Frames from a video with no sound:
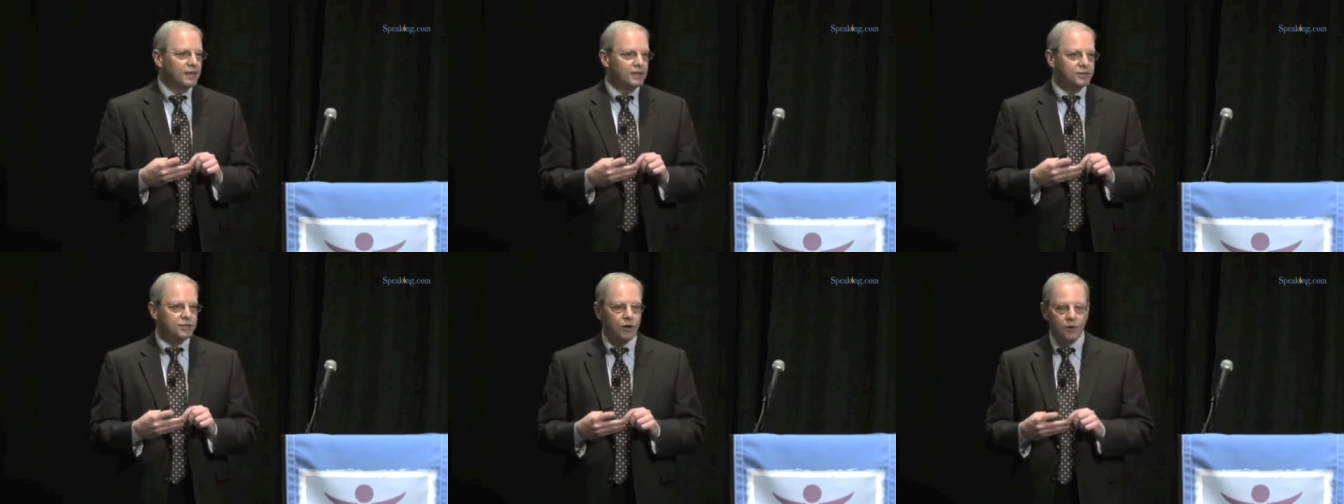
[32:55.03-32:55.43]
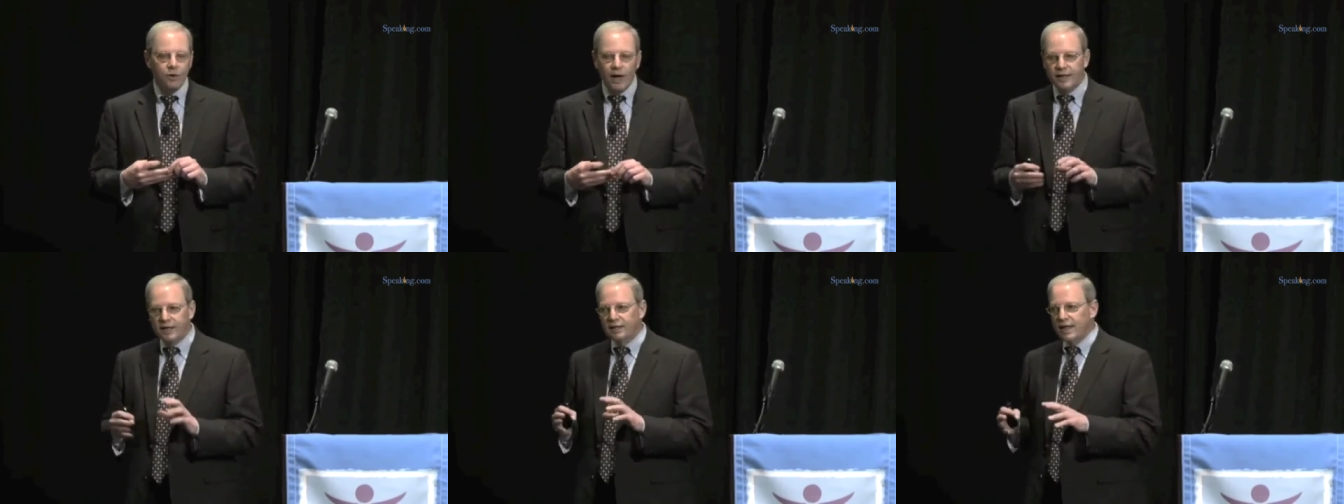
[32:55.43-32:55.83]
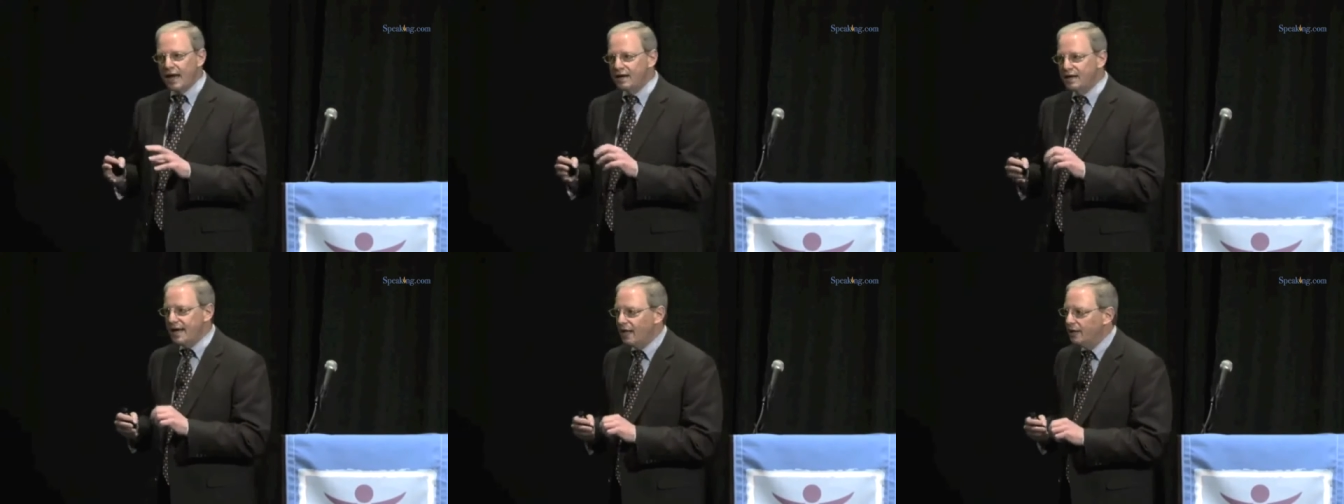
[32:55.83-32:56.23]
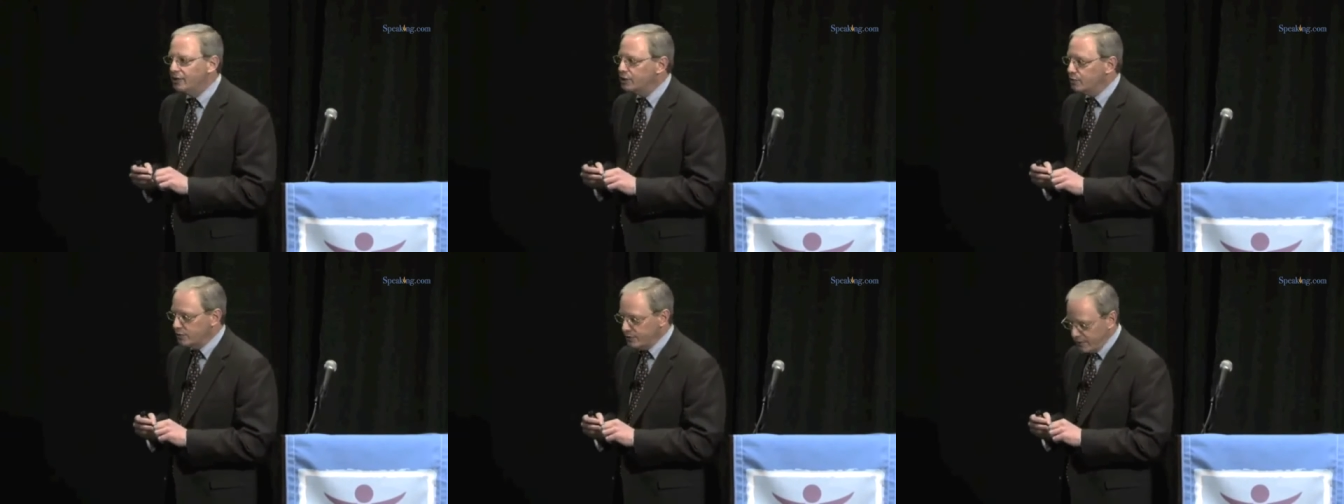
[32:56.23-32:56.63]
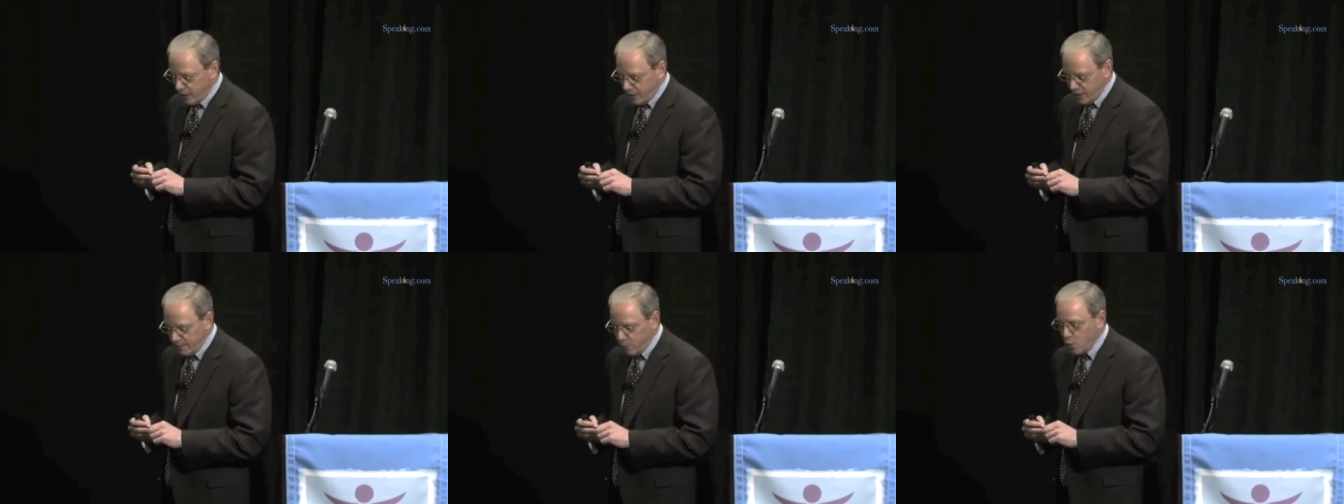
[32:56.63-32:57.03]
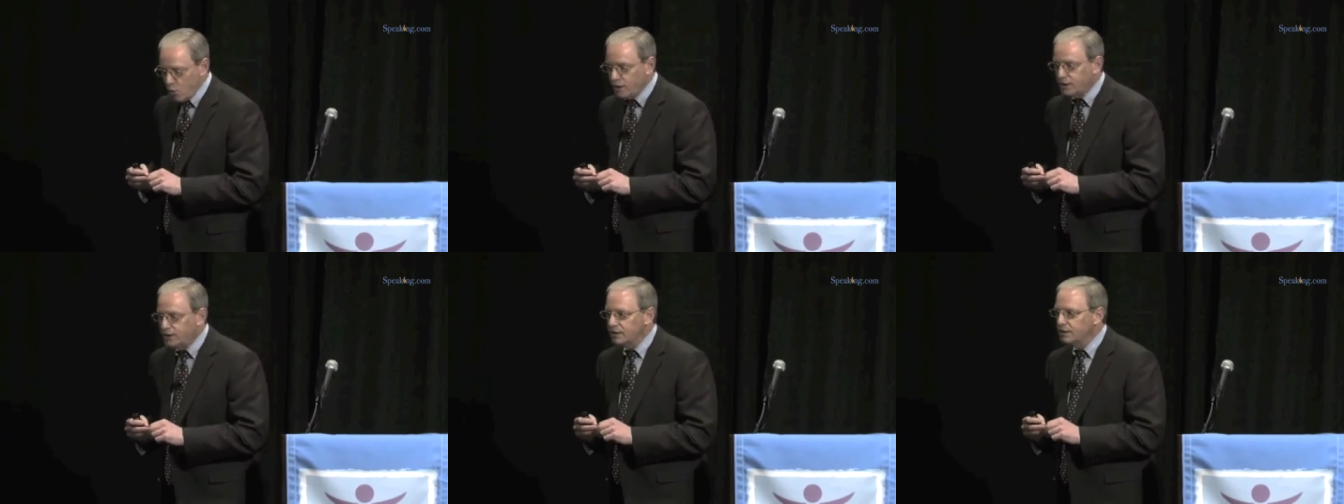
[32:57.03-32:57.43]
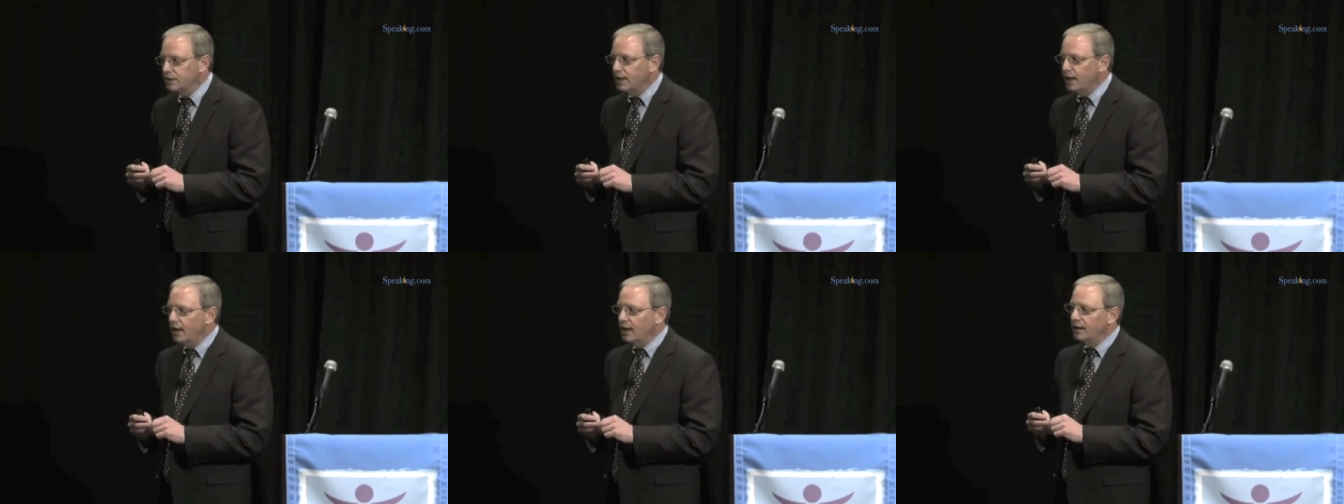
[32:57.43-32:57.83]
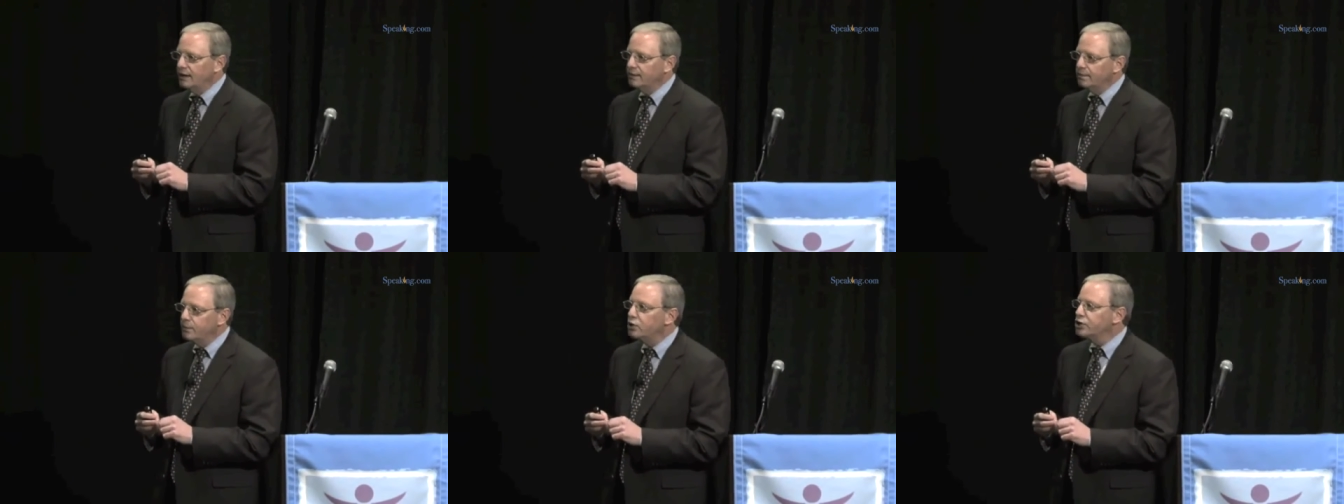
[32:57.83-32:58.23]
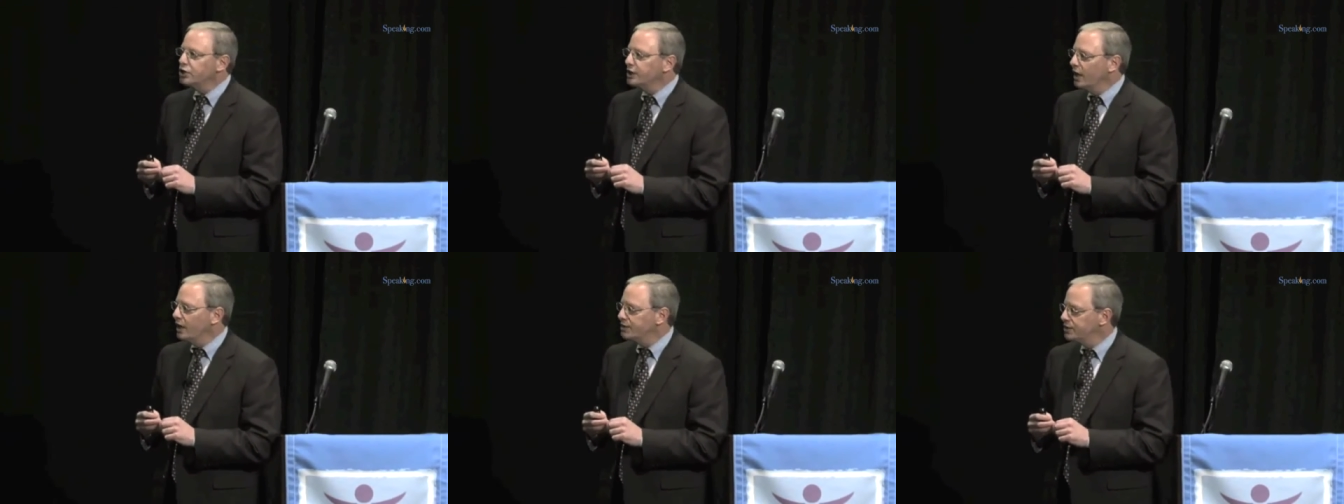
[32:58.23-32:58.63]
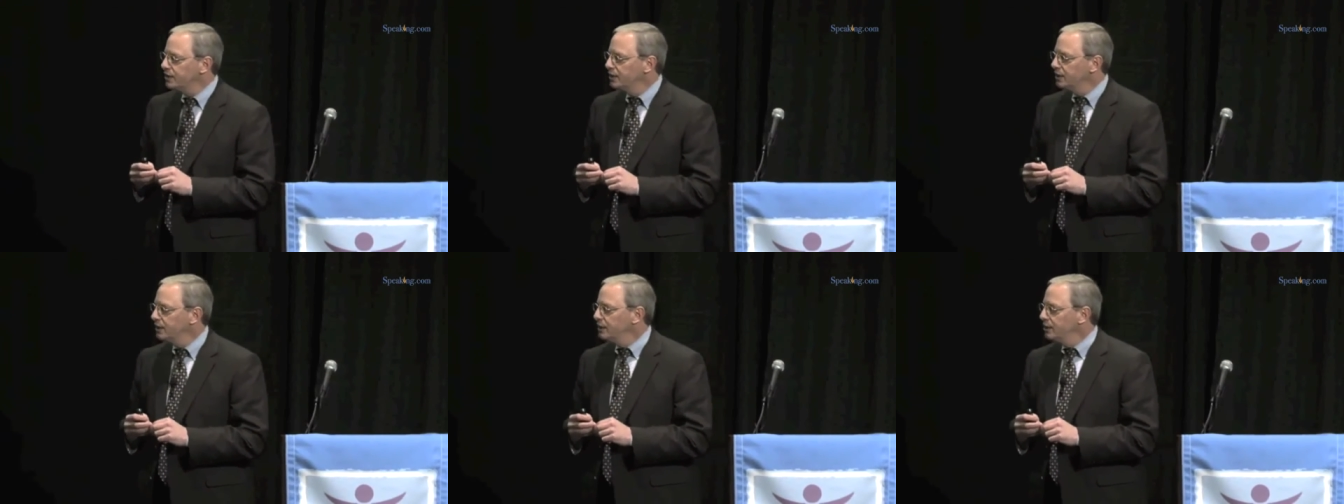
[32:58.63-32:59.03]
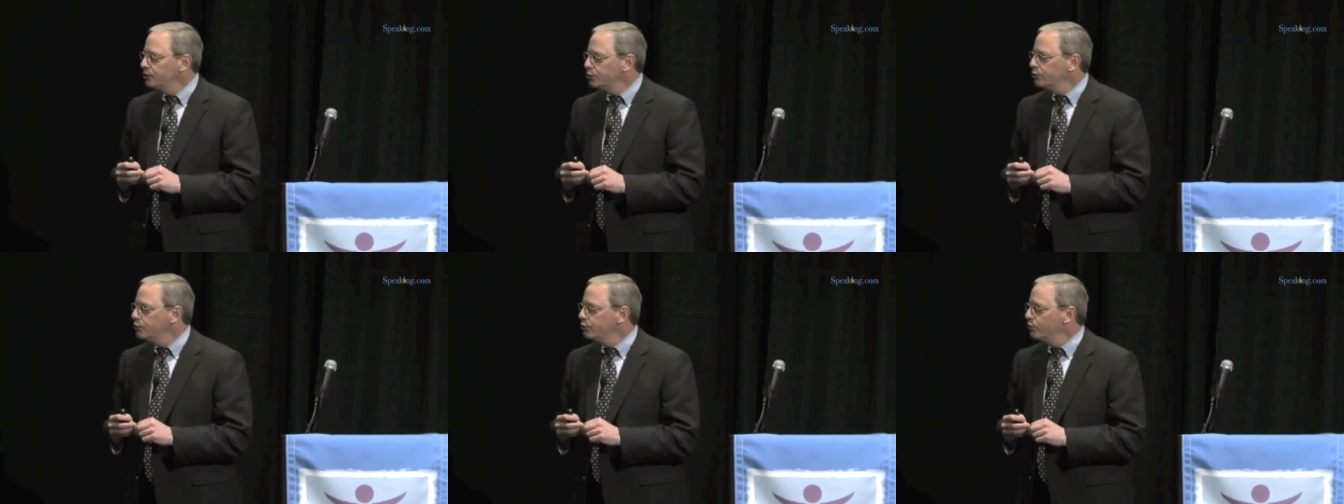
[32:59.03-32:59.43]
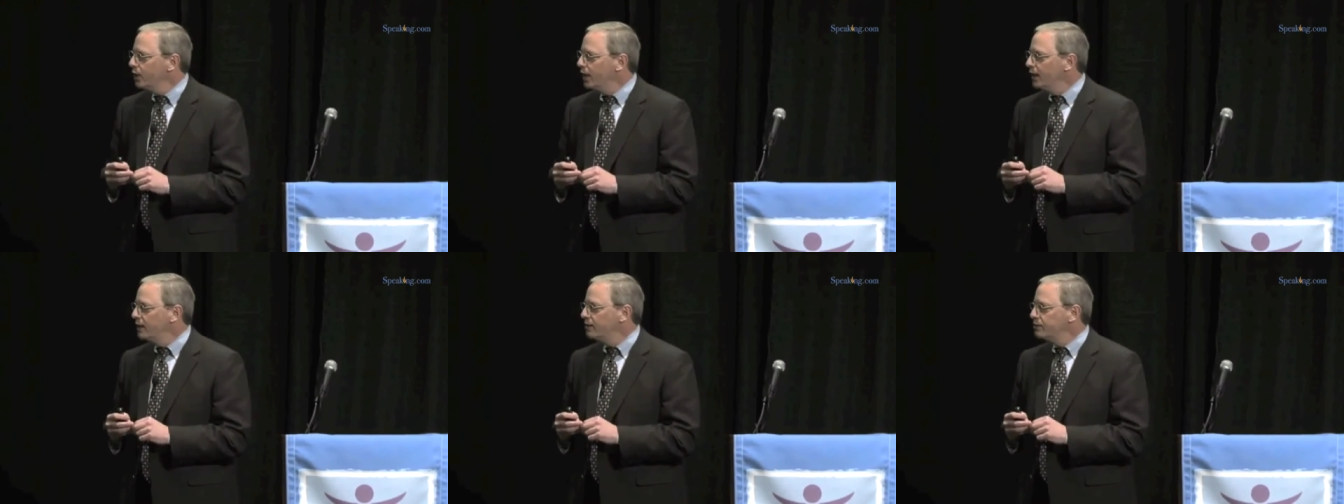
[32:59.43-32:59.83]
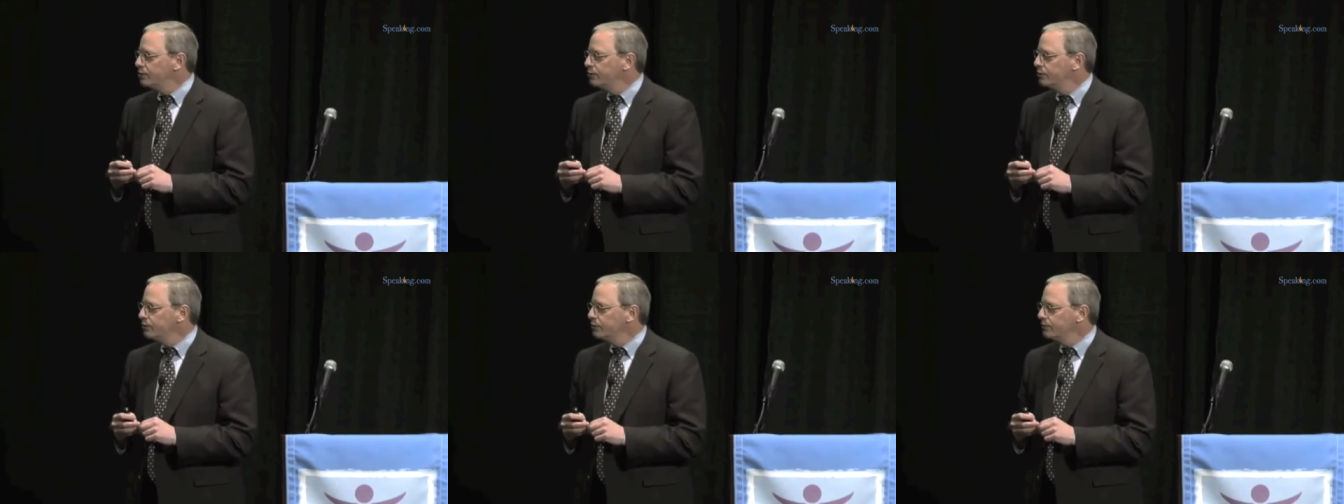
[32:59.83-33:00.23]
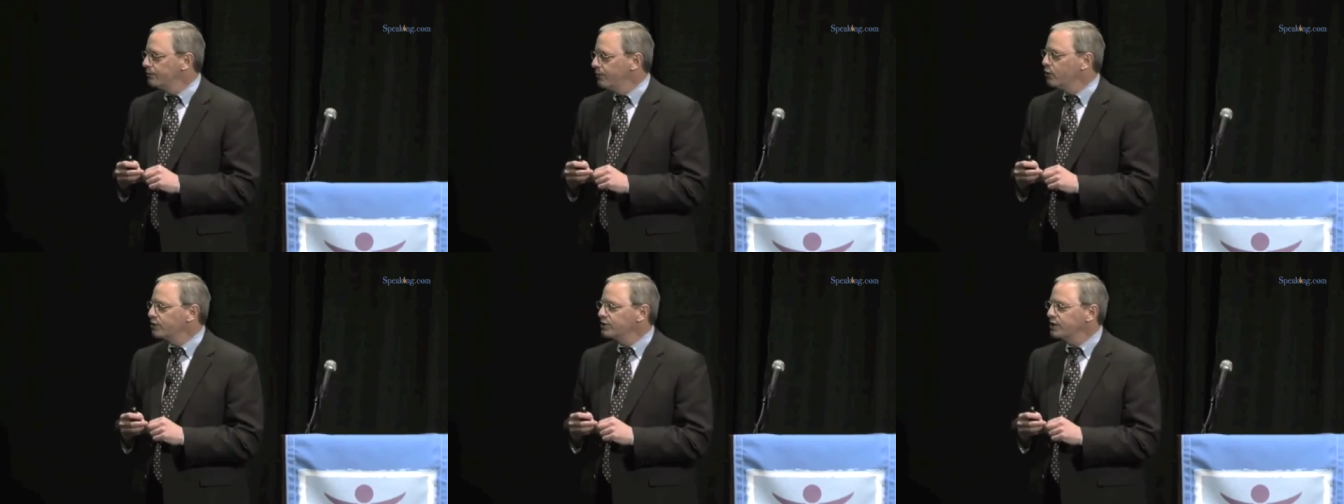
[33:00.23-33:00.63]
So I think that analogy was very important, pushing us to focus